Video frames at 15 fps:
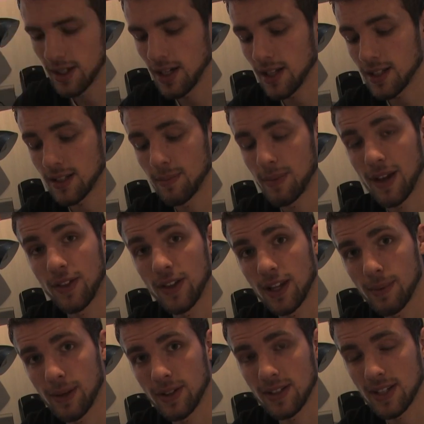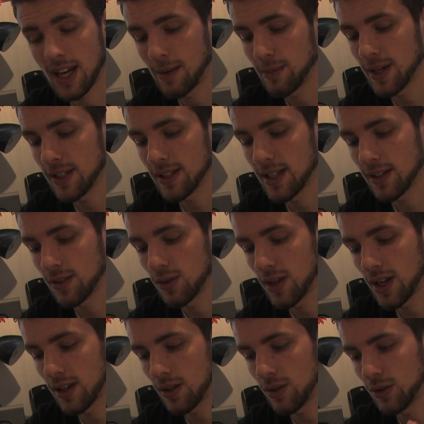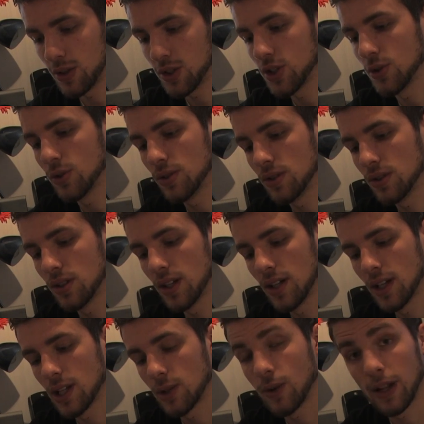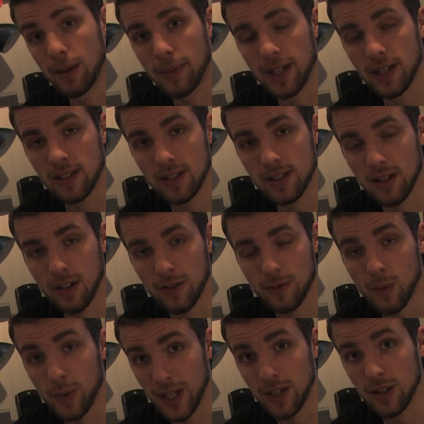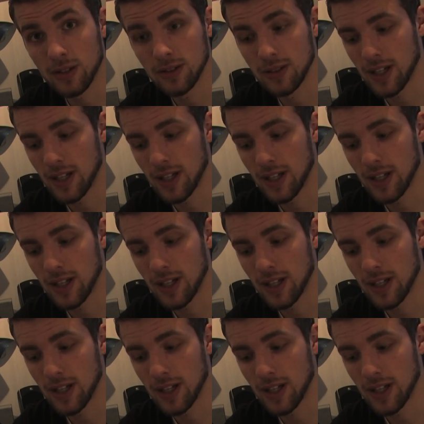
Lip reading: The last bad thing about this camera is that you can only shoot 12 minutes of video